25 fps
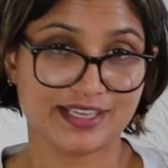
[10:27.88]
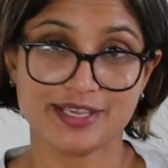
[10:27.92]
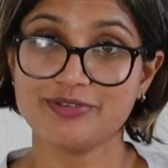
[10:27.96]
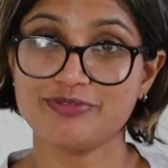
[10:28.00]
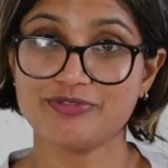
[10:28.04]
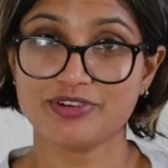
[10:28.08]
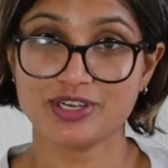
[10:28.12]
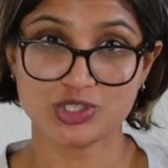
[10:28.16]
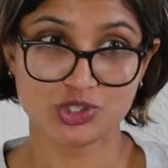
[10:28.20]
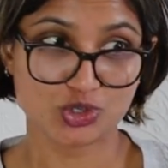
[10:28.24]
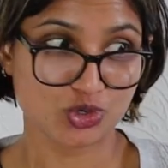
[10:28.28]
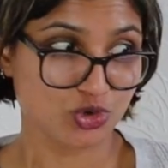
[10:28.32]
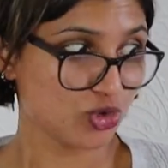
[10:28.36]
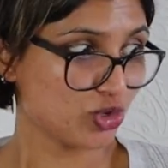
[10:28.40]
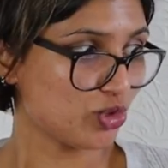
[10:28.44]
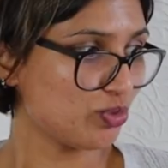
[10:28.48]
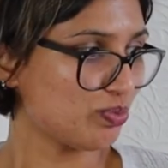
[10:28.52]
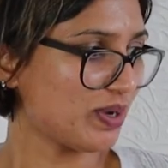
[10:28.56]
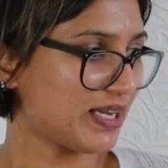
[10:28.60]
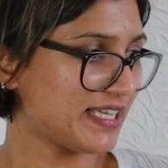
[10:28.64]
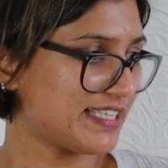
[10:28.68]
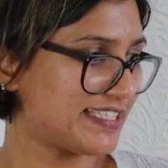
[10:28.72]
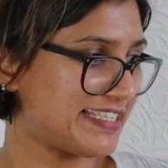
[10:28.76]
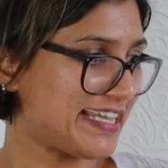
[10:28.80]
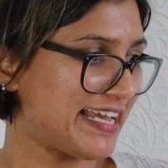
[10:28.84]
if I show you
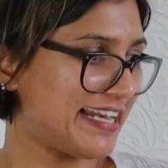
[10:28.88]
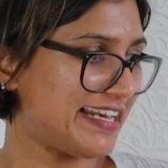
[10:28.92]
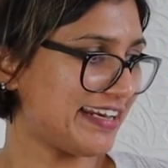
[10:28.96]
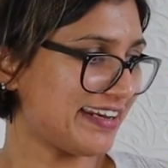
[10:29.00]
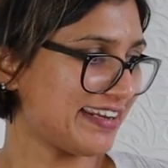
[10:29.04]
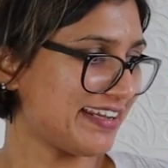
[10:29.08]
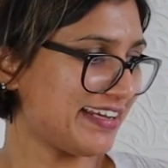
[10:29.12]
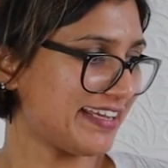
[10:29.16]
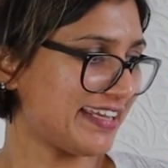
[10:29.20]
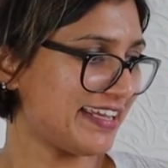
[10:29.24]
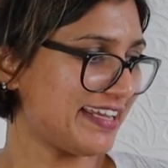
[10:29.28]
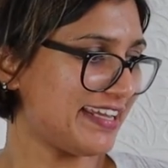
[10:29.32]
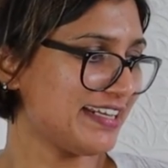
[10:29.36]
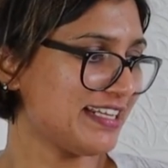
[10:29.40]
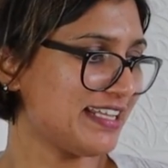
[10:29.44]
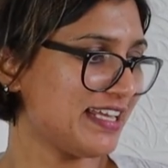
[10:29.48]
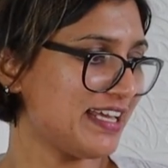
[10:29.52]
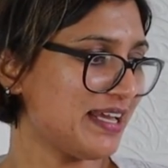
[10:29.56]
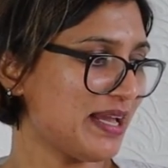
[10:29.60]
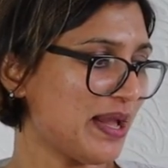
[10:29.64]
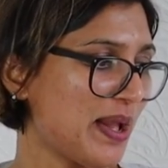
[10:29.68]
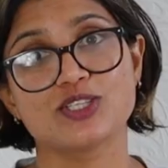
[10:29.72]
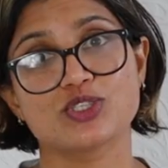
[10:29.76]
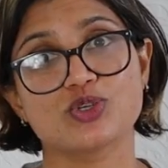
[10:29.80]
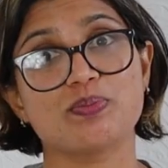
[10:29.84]
my salary again,
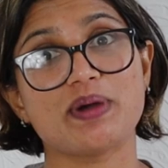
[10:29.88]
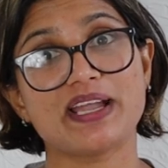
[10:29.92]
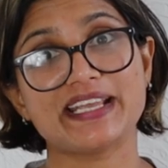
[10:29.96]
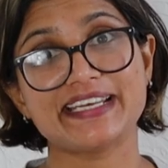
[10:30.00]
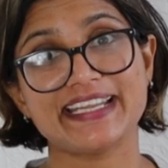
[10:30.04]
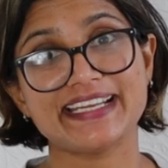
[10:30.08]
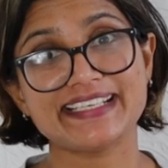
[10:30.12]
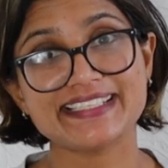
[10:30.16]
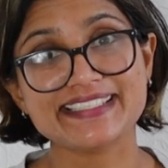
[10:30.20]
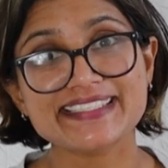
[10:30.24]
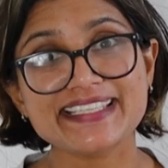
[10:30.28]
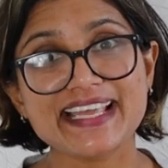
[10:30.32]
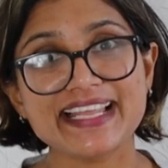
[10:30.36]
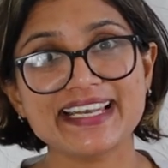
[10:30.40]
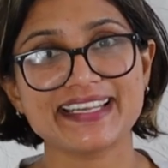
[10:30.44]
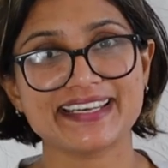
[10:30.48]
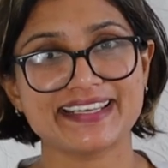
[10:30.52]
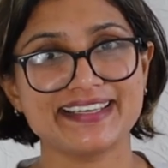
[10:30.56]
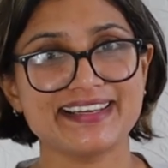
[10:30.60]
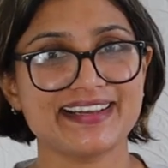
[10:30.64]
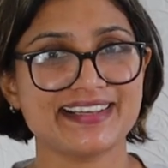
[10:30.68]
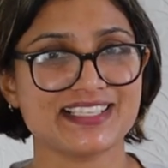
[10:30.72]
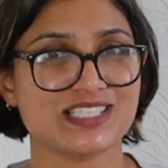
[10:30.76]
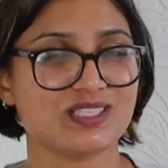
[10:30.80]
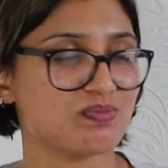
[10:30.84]
so my net
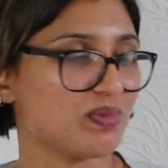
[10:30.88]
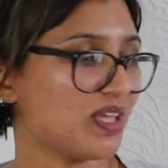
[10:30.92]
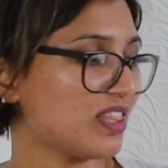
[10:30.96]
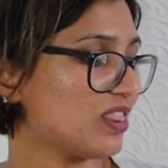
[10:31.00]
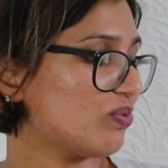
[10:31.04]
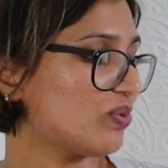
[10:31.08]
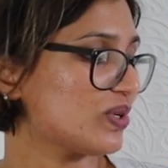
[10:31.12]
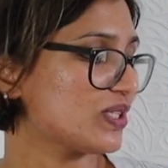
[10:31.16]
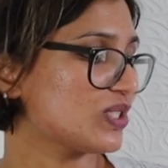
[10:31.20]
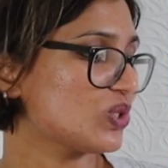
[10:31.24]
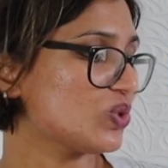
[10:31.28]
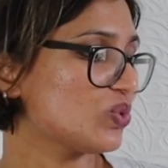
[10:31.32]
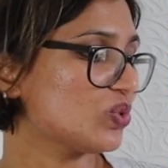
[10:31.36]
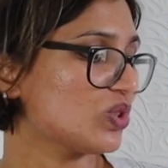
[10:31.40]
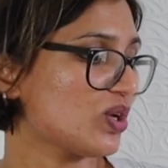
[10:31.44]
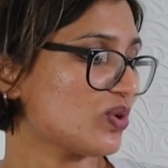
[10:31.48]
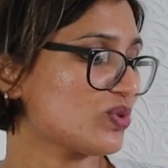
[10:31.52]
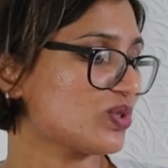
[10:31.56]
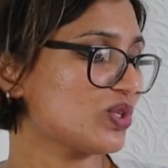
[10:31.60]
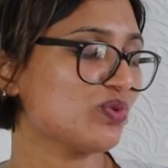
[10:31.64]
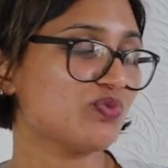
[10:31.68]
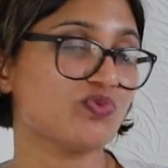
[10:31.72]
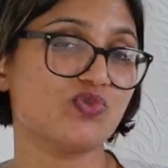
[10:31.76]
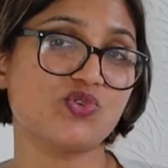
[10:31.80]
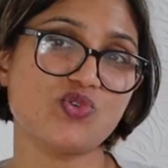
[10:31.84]
salary last month was
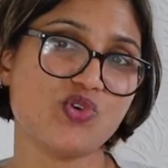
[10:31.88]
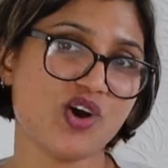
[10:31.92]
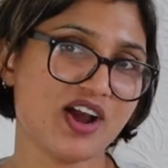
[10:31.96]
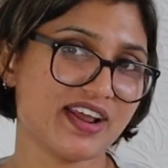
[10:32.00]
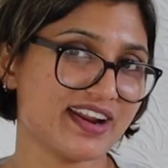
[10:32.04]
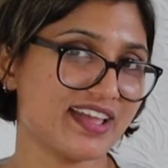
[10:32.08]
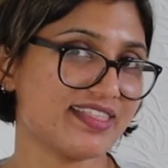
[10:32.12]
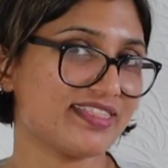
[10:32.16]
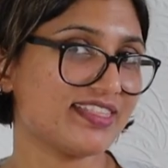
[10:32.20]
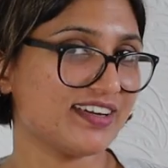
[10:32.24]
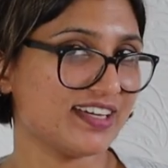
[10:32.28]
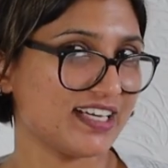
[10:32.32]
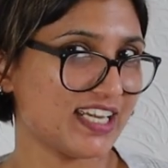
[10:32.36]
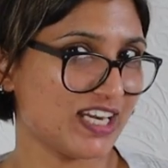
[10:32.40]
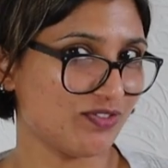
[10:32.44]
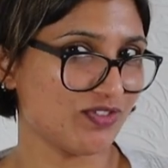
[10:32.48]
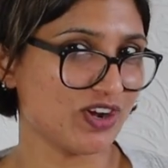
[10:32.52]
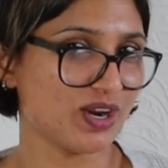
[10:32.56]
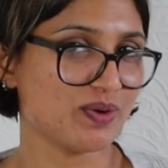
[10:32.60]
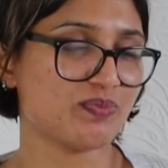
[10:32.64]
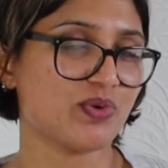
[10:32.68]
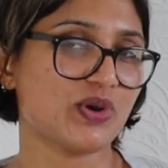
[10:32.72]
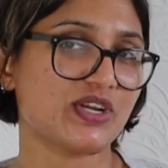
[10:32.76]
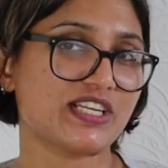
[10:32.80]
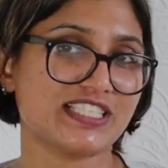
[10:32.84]

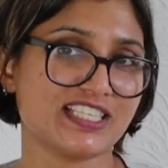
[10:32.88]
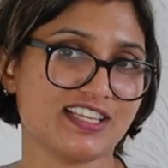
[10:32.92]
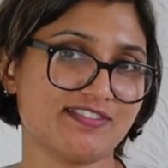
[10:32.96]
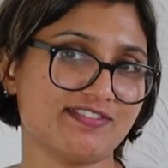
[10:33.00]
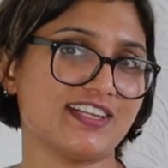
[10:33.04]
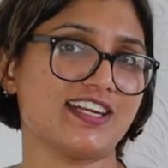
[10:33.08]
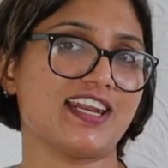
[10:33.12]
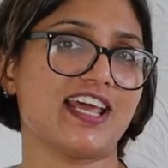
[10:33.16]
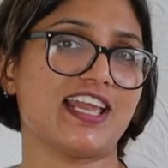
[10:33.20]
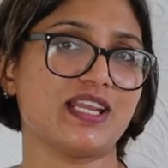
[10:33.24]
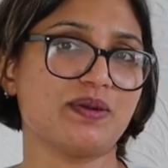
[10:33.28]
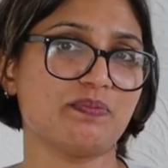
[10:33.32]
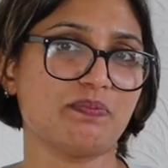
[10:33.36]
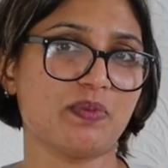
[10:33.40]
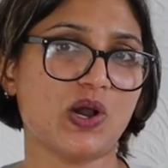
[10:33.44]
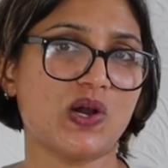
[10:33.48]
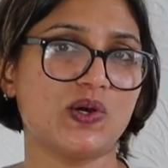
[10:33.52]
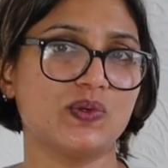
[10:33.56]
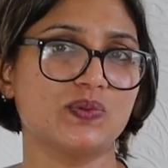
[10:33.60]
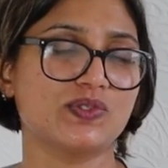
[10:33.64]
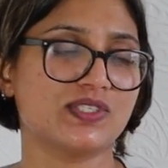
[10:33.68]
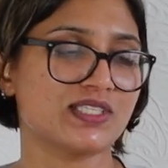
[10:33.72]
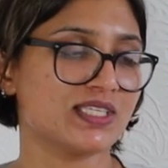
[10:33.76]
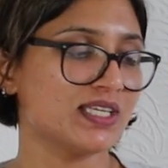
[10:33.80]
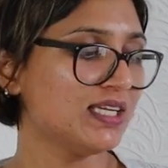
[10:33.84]

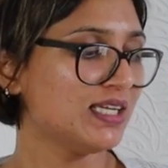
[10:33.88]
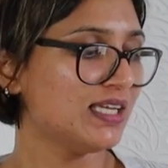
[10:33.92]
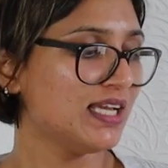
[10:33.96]
£2,431.79.